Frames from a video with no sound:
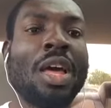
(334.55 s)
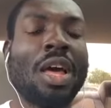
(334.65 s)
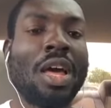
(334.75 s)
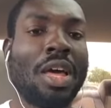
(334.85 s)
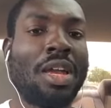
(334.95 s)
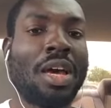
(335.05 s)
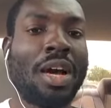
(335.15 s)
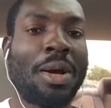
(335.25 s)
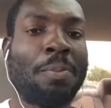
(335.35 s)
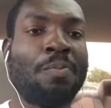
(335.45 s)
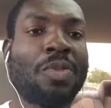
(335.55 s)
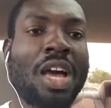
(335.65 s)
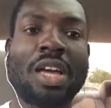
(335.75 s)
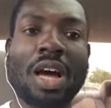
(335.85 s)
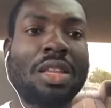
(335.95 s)
And
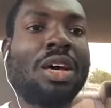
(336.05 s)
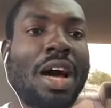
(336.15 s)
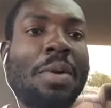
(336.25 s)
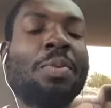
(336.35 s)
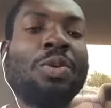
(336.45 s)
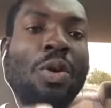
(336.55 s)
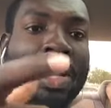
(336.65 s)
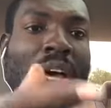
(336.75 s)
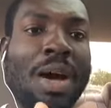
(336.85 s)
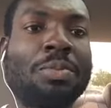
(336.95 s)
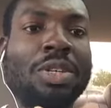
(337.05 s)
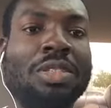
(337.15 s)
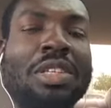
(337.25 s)
I got the app, and what the app does,